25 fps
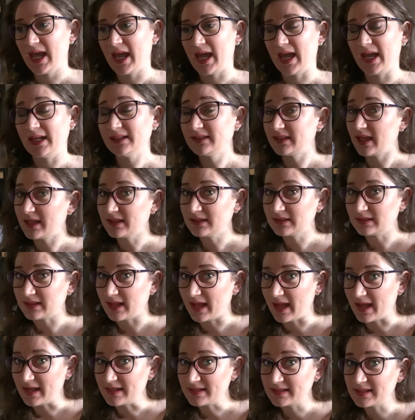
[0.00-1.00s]
and at
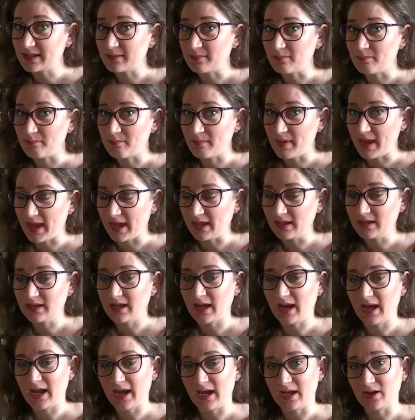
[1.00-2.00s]
last make
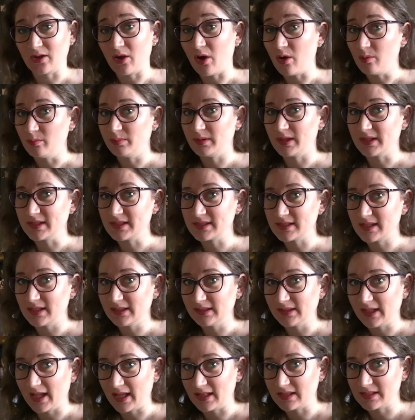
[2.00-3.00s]
a complex
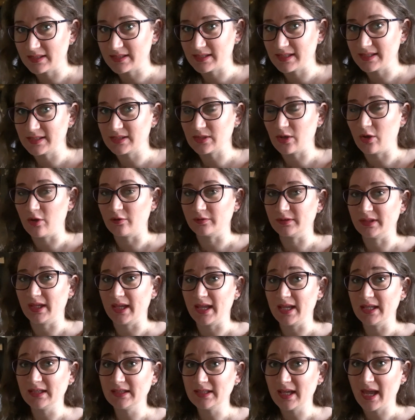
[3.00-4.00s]
analysis of the
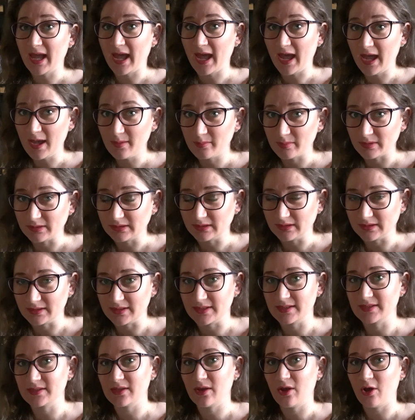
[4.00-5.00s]

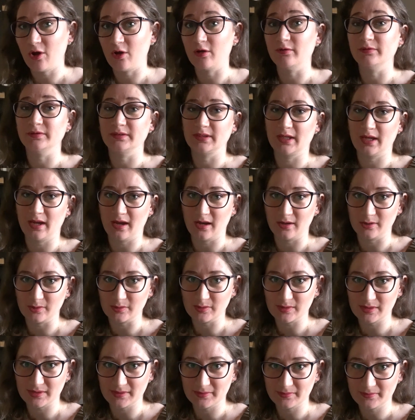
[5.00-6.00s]
inhabitants of the
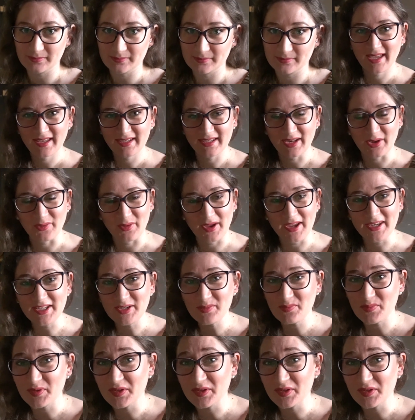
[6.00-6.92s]
house. Now, in the